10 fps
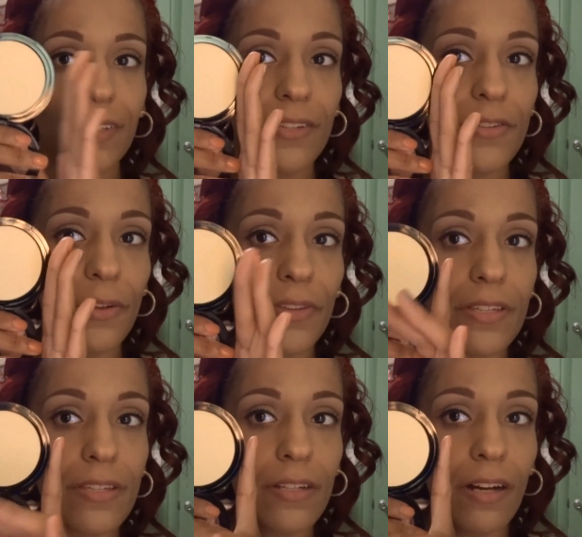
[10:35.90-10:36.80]
So
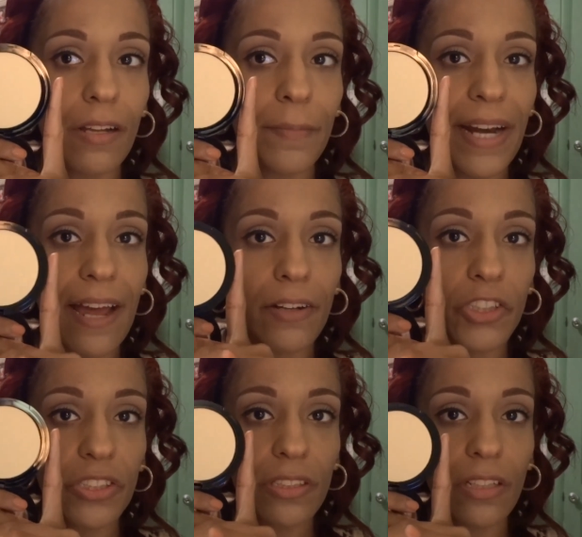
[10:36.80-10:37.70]
this is the color Banana,
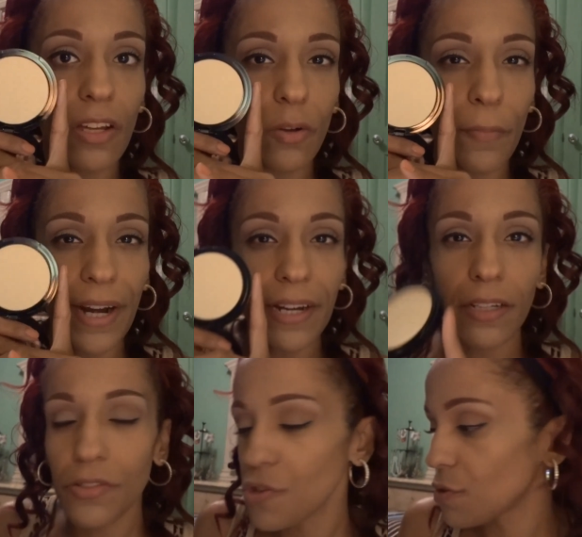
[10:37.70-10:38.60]
just a yellow
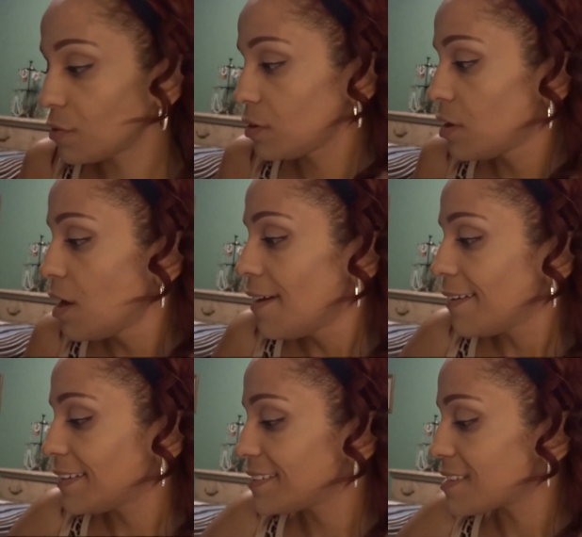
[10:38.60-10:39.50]
brightening tone.
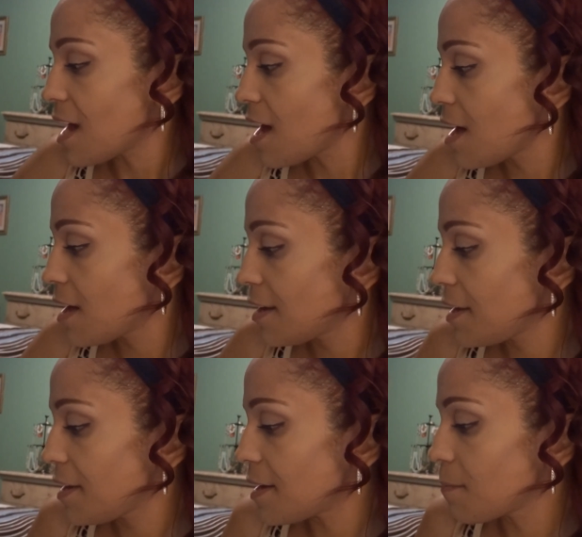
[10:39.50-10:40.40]
And
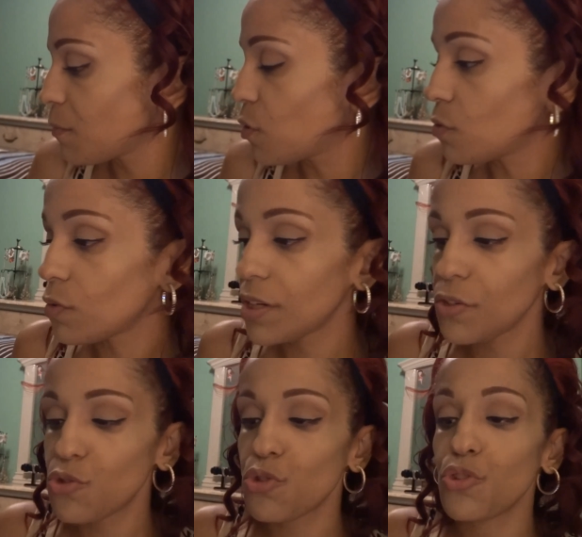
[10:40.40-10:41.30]
I am
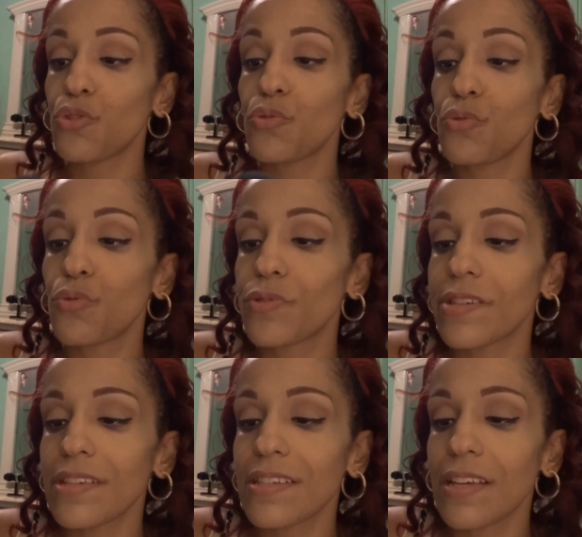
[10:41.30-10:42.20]
going to use,
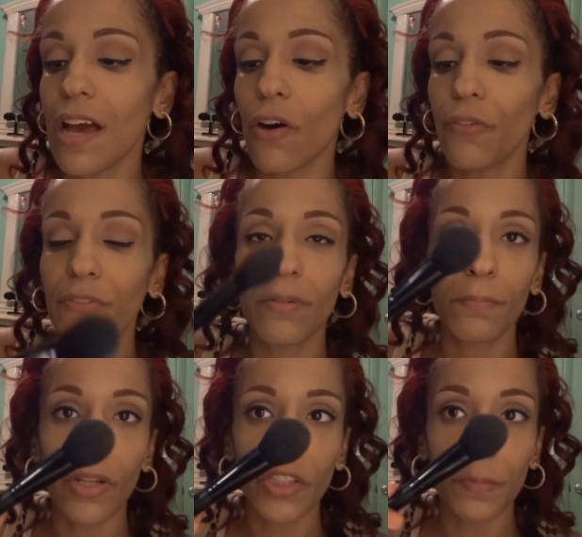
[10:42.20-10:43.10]
this is the e.l.f.
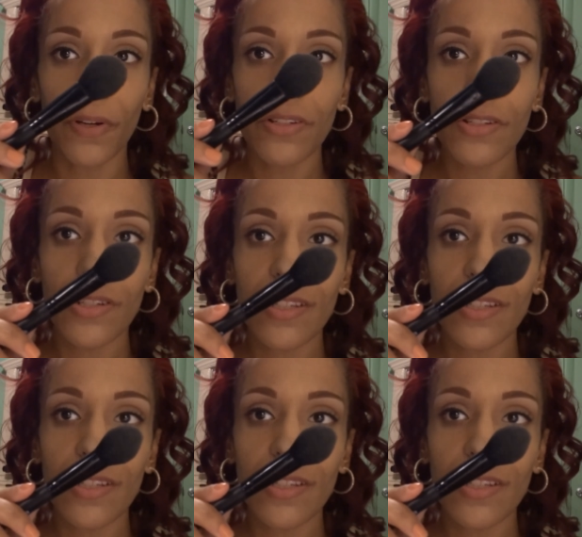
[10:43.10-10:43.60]
blush brush. It's